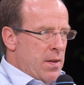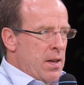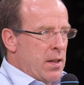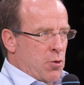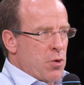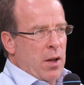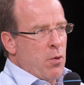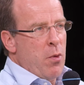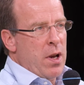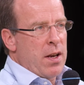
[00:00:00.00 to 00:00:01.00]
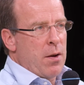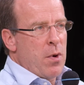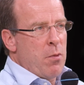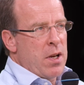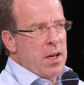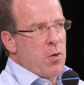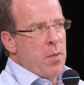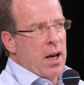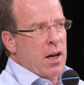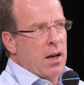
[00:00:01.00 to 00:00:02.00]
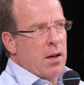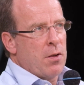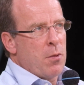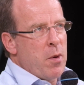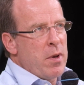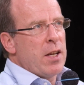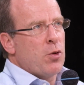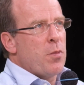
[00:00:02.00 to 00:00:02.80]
It's true that we will need